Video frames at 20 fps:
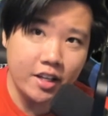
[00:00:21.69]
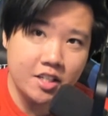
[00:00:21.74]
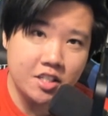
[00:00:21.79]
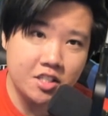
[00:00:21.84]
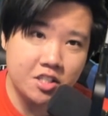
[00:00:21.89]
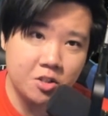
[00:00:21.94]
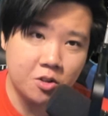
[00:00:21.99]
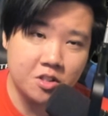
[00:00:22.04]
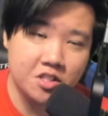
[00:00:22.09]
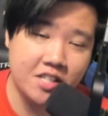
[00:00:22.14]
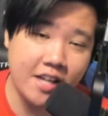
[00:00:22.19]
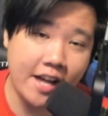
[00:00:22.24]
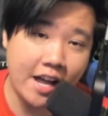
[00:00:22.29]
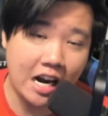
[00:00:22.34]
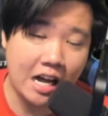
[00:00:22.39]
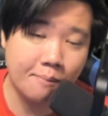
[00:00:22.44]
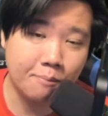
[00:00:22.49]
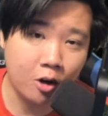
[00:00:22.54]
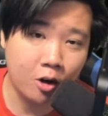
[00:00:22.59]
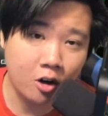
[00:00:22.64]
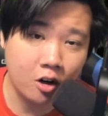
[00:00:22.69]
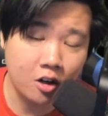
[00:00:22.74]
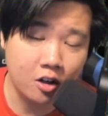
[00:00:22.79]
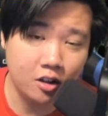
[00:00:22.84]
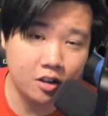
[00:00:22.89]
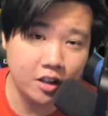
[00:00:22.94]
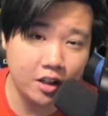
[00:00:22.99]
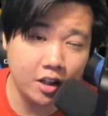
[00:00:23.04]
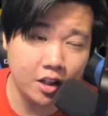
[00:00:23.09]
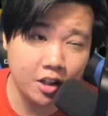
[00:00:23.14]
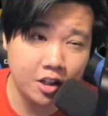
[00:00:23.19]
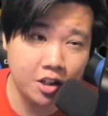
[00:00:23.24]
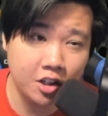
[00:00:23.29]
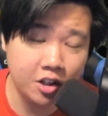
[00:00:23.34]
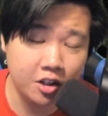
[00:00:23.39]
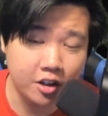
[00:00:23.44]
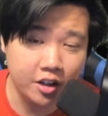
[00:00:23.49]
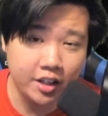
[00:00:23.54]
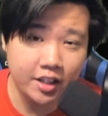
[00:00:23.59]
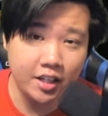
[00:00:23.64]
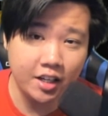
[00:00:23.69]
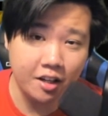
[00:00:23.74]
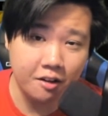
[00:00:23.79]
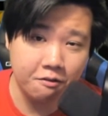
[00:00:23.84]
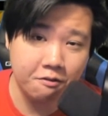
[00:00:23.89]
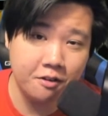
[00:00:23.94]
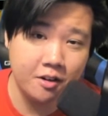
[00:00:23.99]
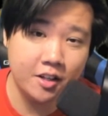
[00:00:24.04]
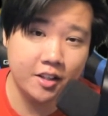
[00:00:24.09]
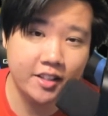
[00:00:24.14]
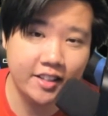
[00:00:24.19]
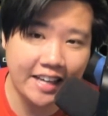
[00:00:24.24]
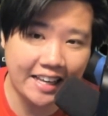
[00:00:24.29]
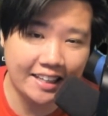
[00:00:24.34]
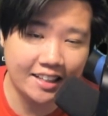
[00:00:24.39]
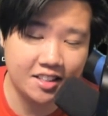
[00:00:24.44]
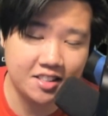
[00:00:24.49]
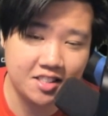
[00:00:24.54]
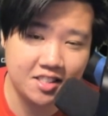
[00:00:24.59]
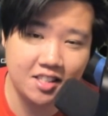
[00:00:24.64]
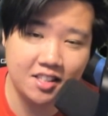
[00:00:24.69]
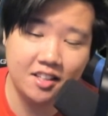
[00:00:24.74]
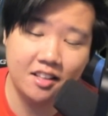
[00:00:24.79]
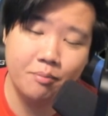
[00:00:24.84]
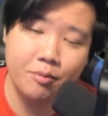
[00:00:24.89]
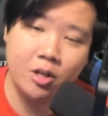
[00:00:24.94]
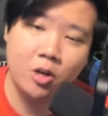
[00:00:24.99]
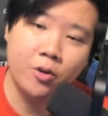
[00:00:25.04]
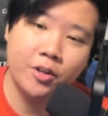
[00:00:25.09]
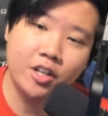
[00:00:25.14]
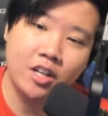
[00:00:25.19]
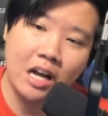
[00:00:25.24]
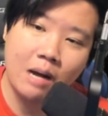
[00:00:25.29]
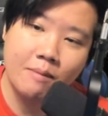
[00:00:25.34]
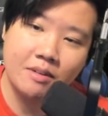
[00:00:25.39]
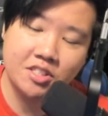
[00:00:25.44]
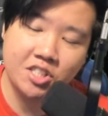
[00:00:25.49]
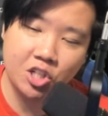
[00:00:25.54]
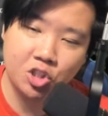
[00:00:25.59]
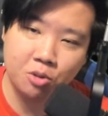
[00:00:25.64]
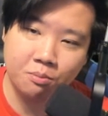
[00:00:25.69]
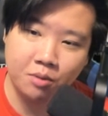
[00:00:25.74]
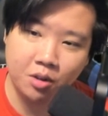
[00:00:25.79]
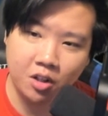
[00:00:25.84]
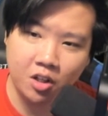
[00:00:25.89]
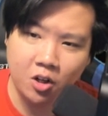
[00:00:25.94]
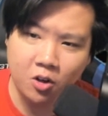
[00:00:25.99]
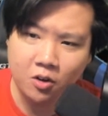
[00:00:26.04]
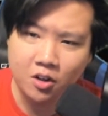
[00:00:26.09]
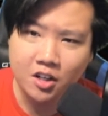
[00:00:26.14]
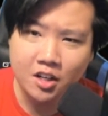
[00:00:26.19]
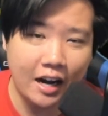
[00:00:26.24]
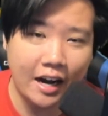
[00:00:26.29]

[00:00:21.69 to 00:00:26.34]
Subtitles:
is your setup currently here in Infinite Galaxy? Let me know in the comment section below.